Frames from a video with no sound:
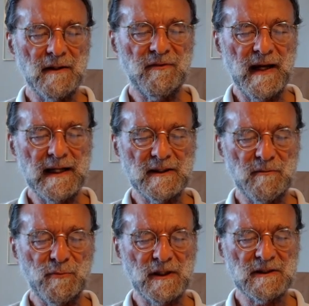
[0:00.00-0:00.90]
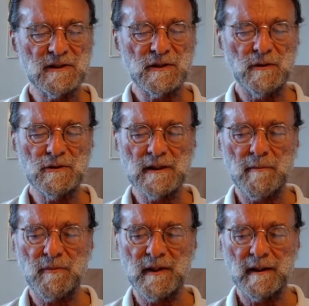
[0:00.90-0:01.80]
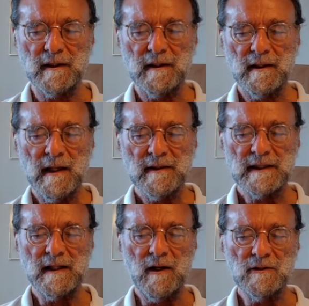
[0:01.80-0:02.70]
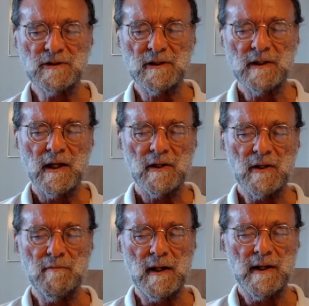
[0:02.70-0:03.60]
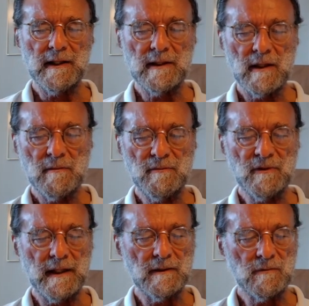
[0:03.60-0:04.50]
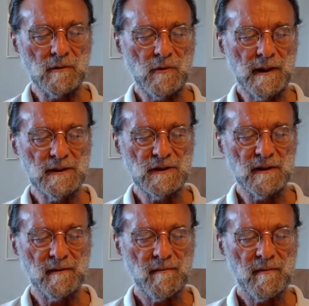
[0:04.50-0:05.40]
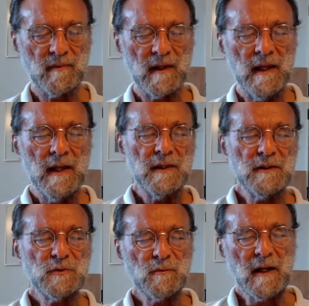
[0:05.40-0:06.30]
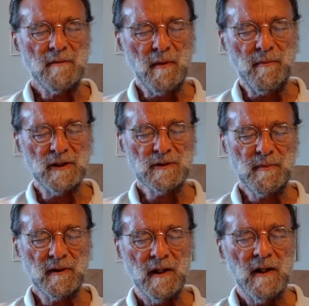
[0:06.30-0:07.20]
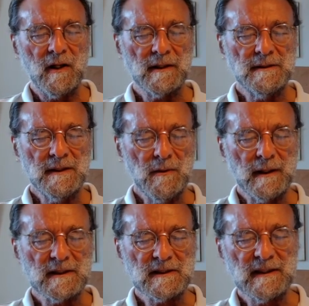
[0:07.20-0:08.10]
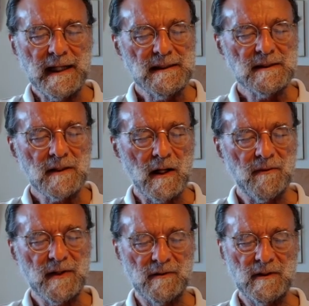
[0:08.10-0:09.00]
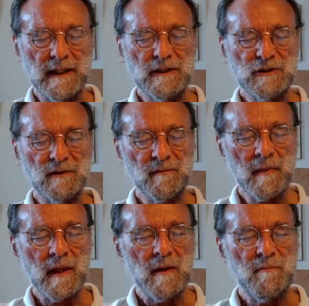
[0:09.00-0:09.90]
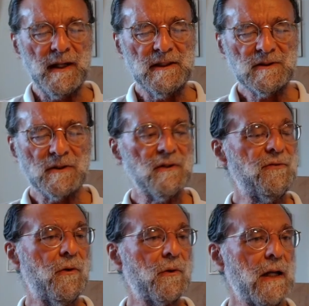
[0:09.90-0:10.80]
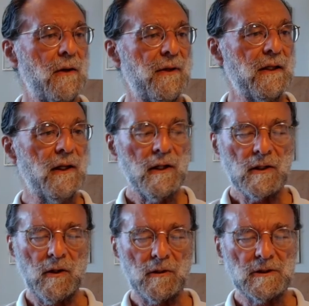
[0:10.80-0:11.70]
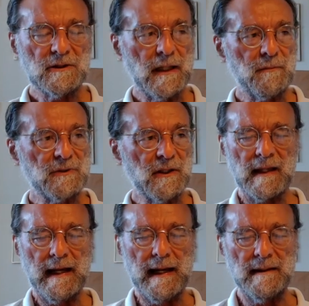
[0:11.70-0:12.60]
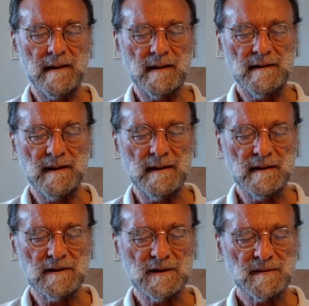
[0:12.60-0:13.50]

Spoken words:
the fact of presence to something that answered the mind-brain question. This was made possible on a new understanding of that relation based on the foregoing concepts and ideas.